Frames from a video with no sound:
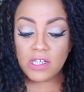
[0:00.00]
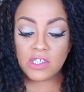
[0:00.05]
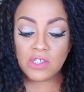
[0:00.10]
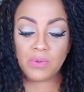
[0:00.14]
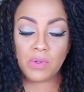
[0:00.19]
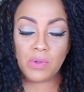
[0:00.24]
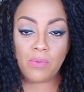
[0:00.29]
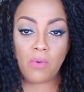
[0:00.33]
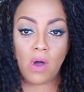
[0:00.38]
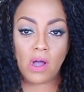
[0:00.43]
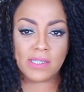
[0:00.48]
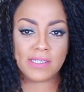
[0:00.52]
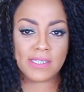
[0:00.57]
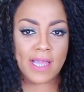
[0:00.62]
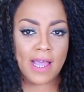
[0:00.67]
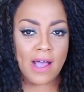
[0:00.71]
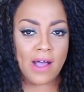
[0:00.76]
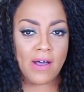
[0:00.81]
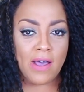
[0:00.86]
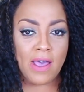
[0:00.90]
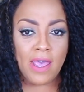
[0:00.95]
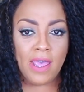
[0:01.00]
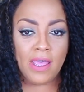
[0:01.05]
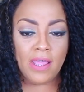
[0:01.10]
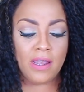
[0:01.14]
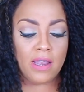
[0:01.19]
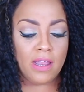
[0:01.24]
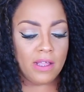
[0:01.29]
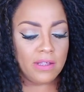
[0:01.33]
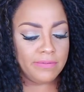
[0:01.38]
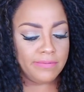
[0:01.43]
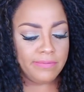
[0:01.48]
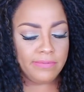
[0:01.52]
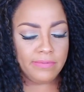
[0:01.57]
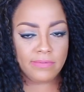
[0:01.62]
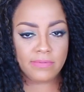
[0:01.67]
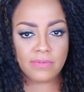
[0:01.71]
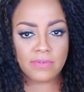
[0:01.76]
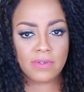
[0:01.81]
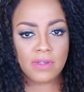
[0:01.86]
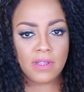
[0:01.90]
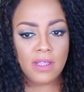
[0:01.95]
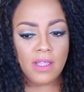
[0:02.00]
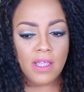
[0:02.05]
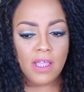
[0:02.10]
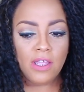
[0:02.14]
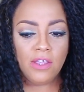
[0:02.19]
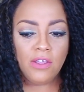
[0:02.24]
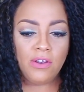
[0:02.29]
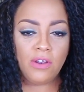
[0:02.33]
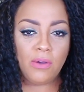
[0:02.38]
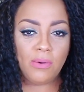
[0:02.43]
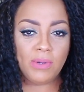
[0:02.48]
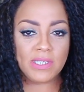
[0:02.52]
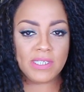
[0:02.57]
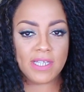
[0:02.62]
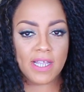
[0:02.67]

So we walked out and, you know, we